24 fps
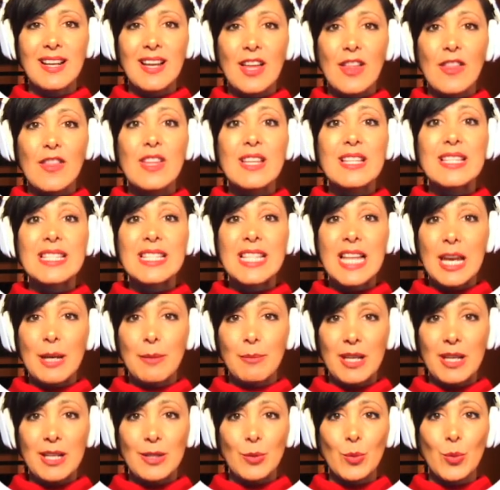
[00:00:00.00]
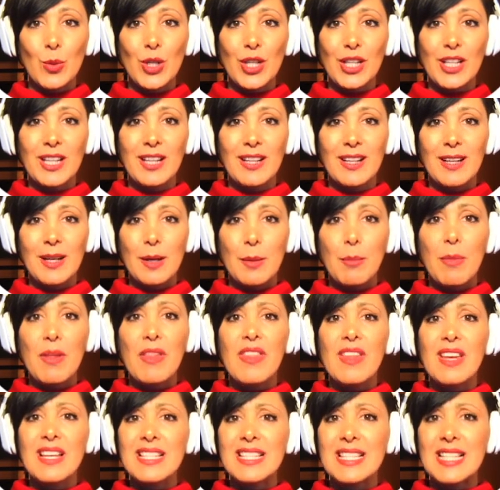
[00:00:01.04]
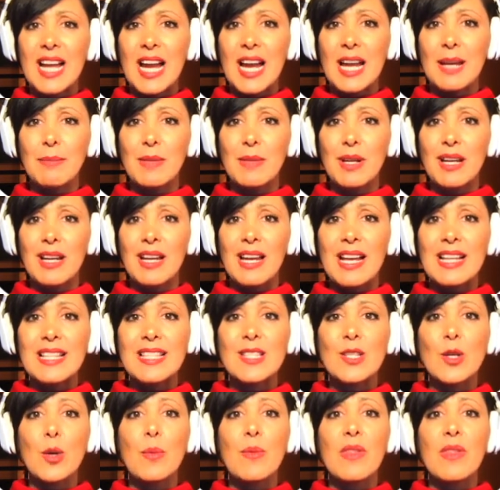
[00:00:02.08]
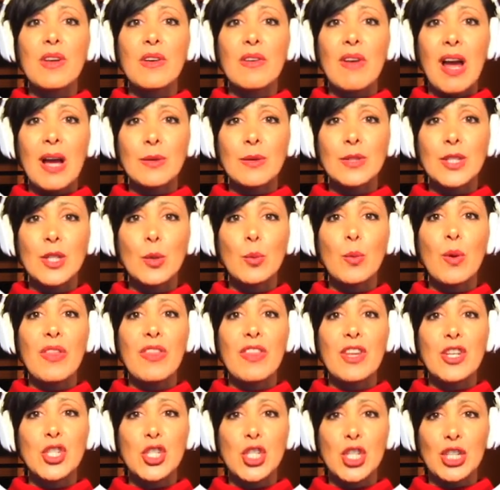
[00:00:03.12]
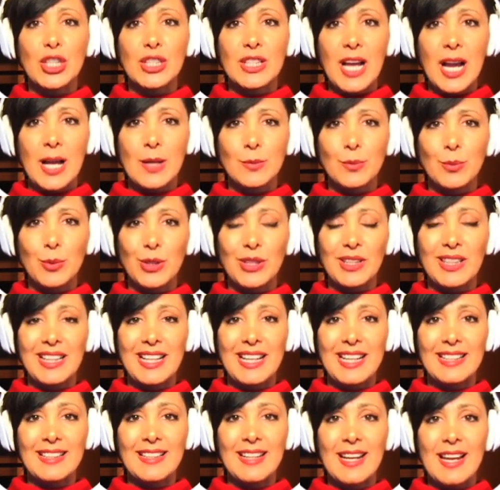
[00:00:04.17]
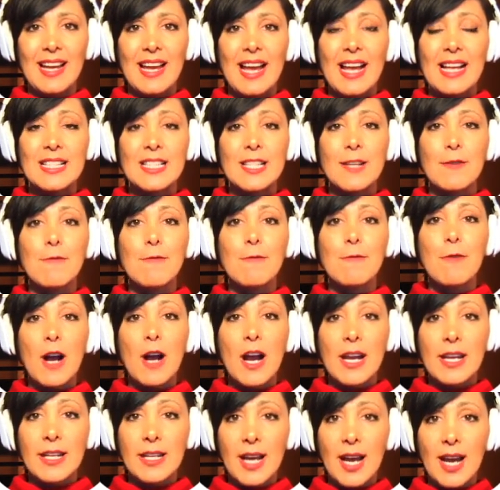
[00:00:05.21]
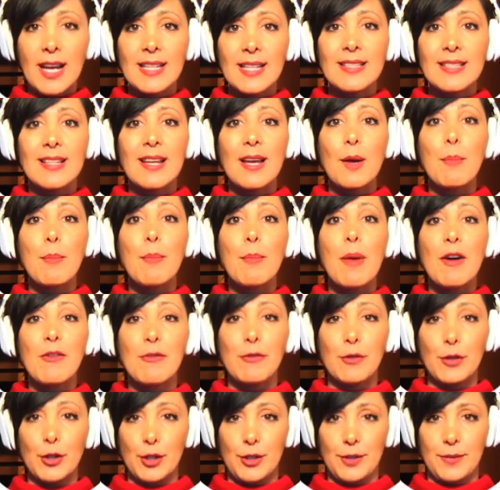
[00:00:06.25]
the same network, but this time, assume the router with the shared output link has a finite buffer.